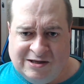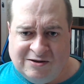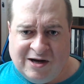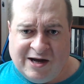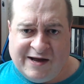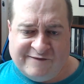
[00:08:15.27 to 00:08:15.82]

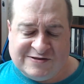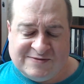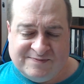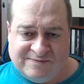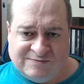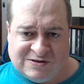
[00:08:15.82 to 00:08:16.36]
I have
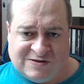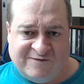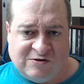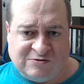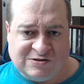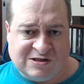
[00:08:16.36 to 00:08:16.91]
some
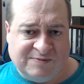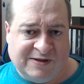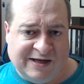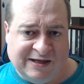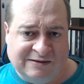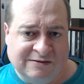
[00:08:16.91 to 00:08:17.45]
folks
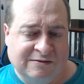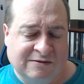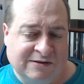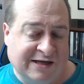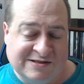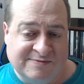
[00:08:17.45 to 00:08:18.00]
complain,
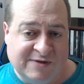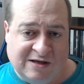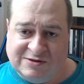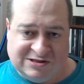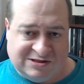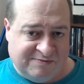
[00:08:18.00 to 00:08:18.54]
not to me,
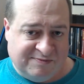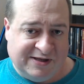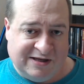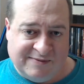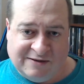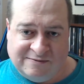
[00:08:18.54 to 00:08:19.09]
but just
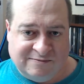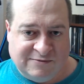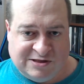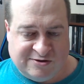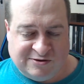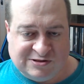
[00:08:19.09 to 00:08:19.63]
complain about the
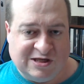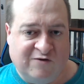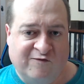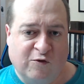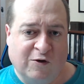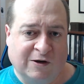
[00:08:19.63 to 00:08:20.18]
general state
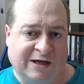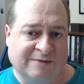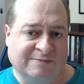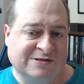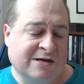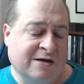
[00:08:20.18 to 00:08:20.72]
of war games.